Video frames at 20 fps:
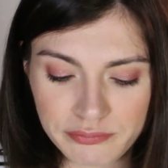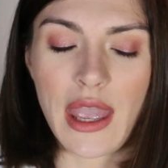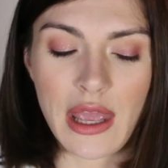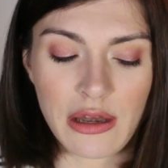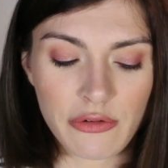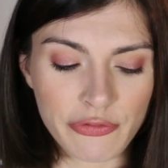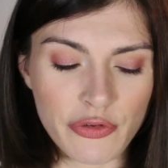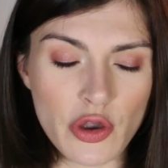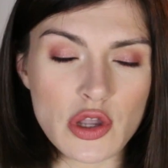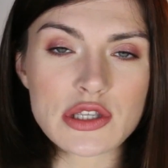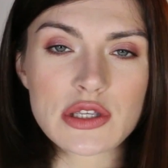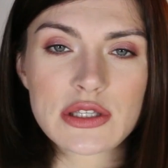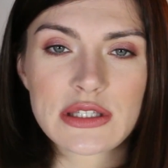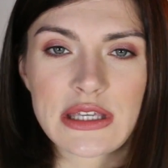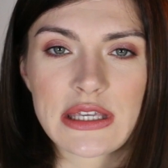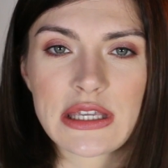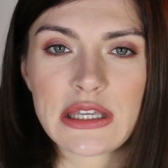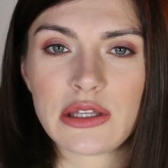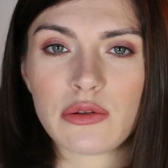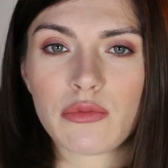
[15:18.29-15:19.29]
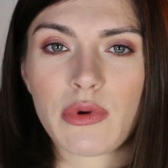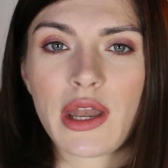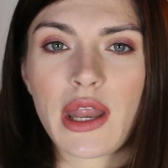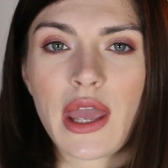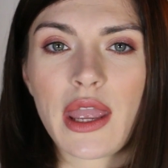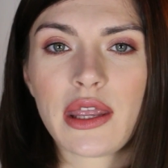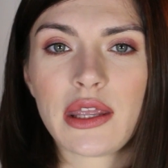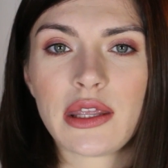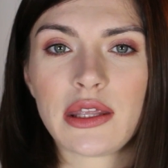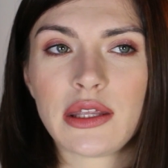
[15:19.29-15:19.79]
And for the skin, when
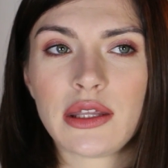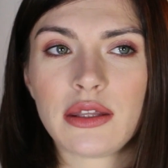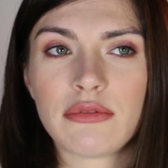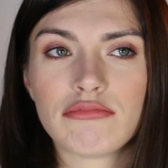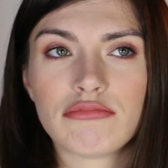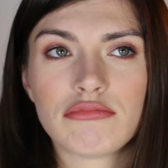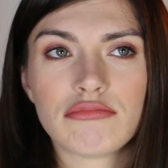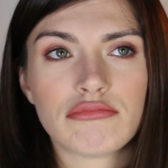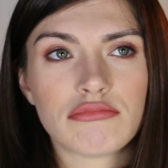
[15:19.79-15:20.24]
I